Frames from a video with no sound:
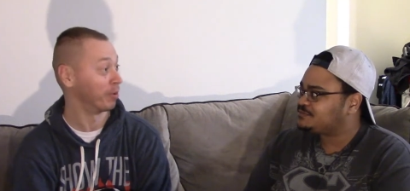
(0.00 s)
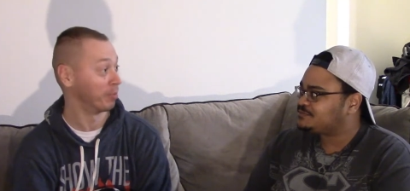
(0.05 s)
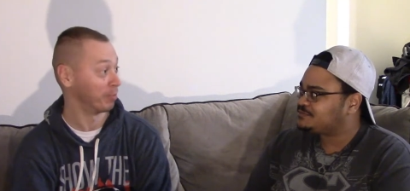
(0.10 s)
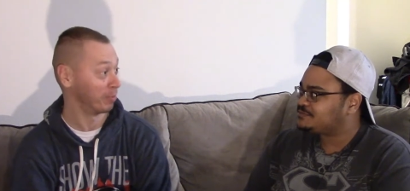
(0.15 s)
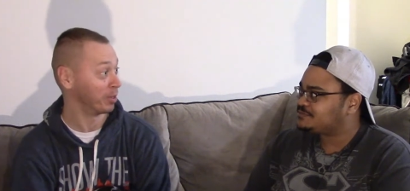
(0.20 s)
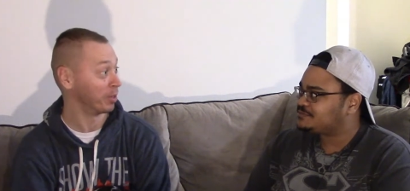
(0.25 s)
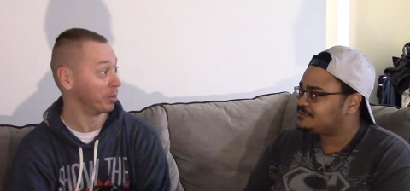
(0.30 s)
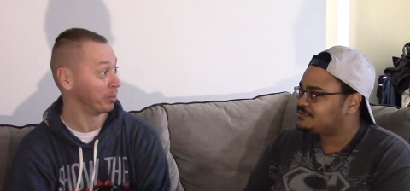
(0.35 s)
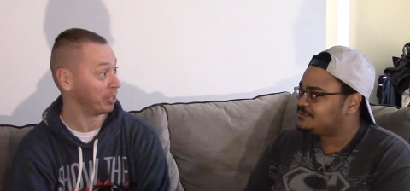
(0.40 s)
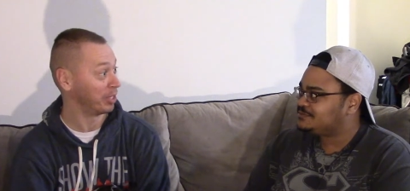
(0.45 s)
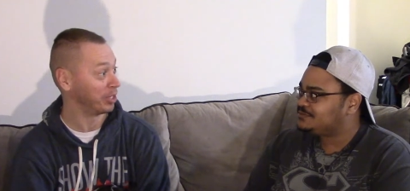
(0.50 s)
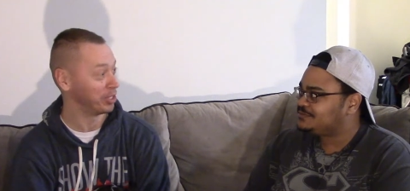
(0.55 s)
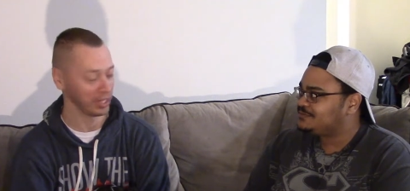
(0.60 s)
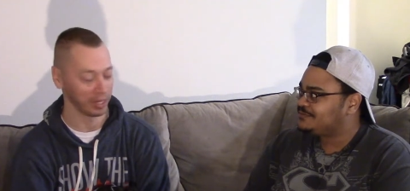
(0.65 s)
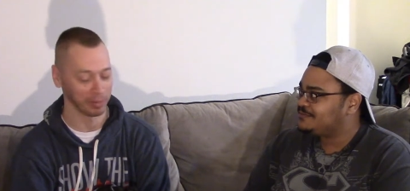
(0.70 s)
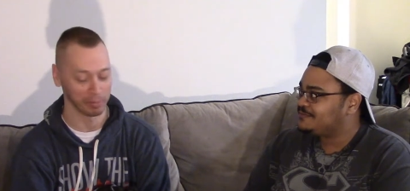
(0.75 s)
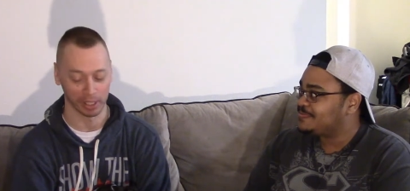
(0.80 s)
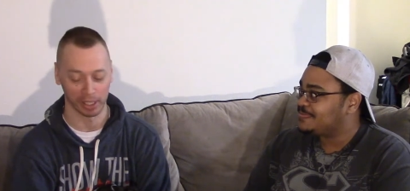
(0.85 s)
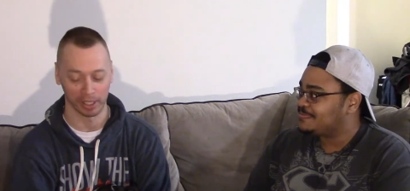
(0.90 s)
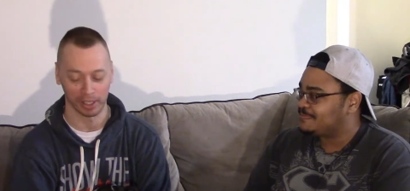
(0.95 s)
Speaker 1: Former European
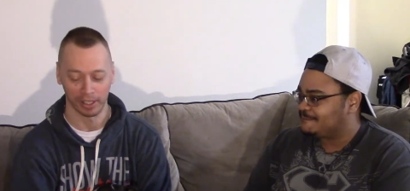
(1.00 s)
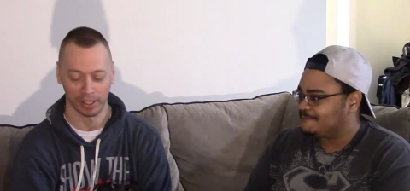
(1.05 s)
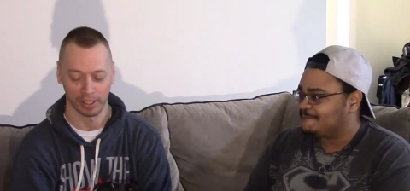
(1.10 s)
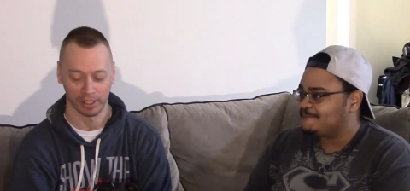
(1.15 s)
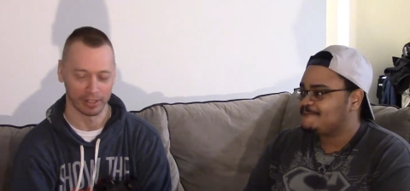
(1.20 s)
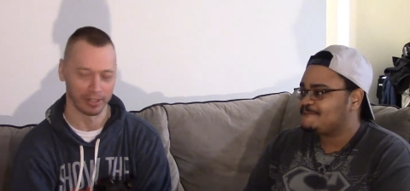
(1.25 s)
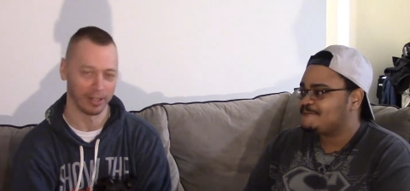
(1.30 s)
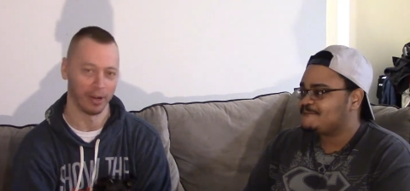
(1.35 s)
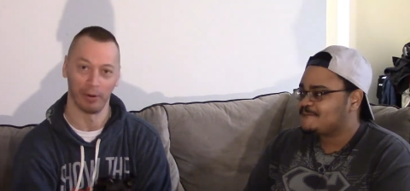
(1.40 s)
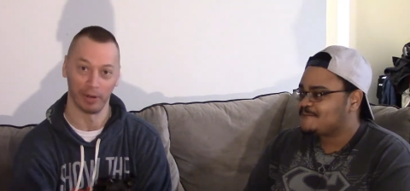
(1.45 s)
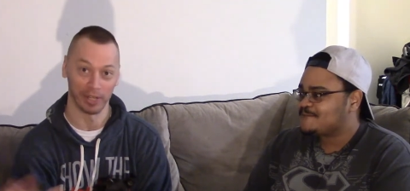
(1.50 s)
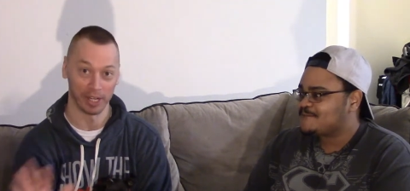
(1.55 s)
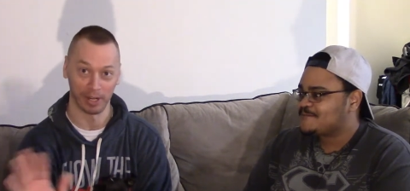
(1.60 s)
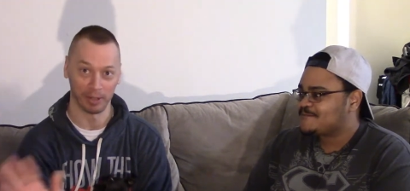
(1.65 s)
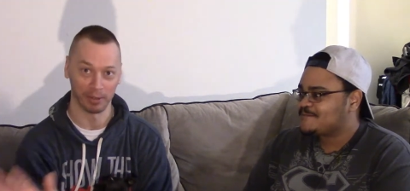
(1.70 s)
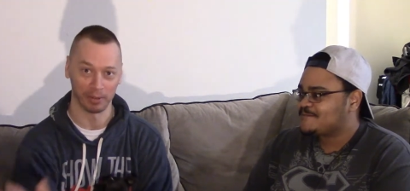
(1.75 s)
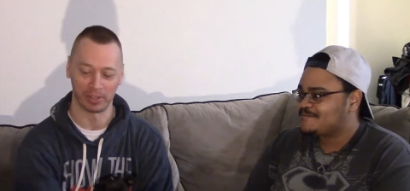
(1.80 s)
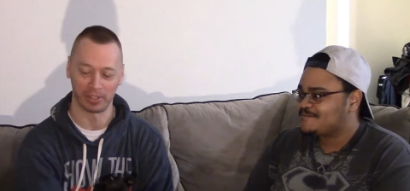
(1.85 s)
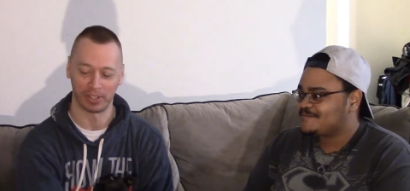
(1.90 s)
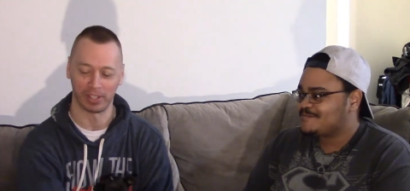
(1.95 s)
champion. Mm-hmm. No one
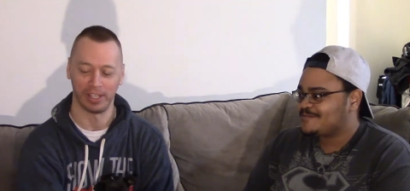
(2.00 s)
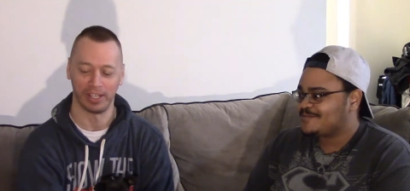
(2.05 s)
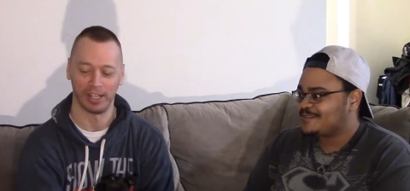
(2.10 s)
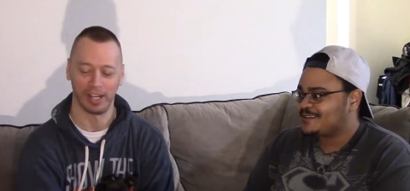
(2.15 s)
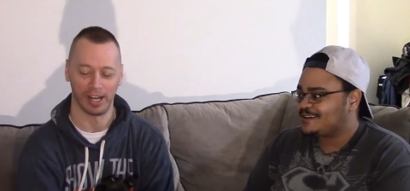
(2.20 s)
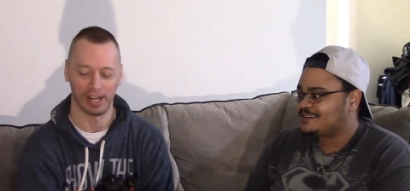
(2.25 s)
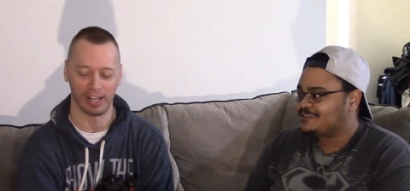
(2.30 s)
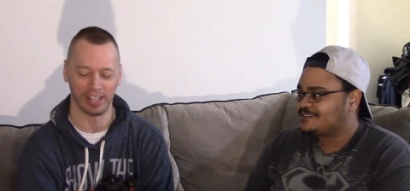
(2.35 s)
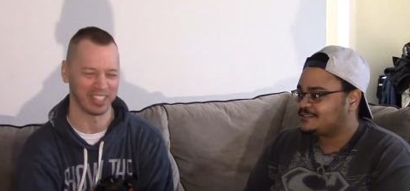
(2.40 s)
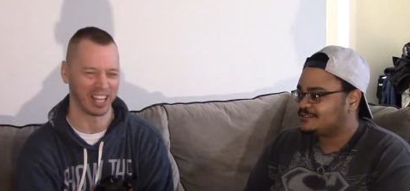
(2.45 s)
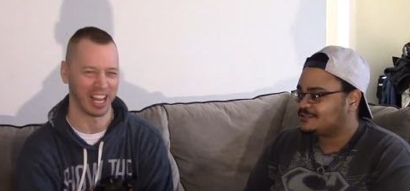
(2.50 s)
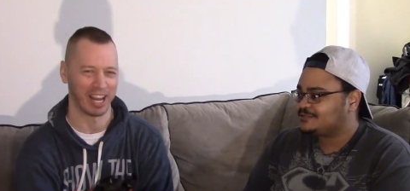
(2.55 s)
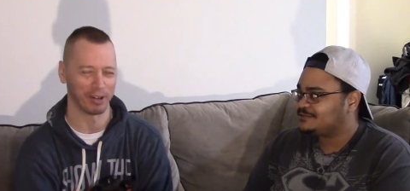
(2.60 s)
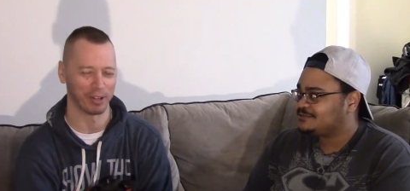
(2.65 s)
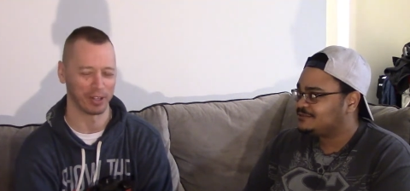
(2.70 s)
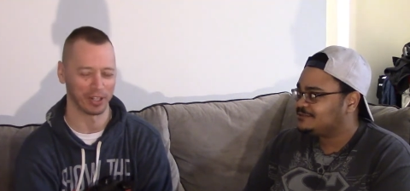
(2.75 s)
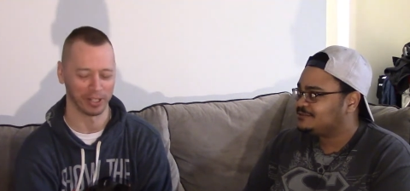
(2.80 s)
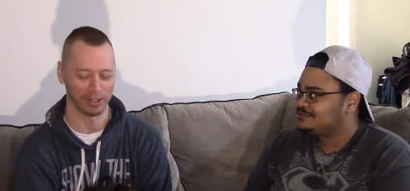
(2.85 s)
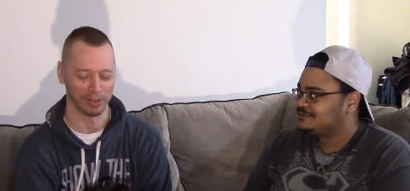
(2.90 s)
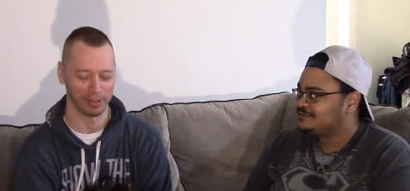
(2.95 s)
knows. It's a
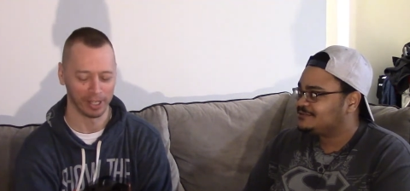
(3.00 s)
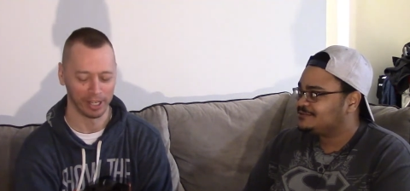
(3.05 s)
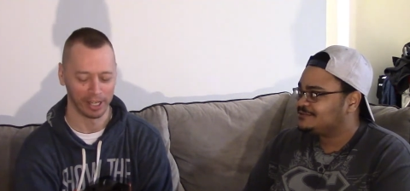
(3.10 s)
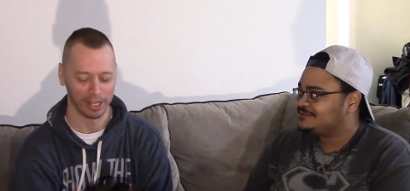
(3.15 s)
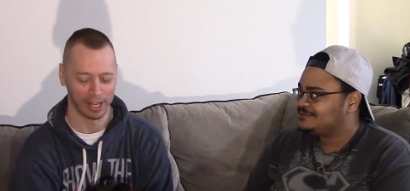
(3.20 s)
house show.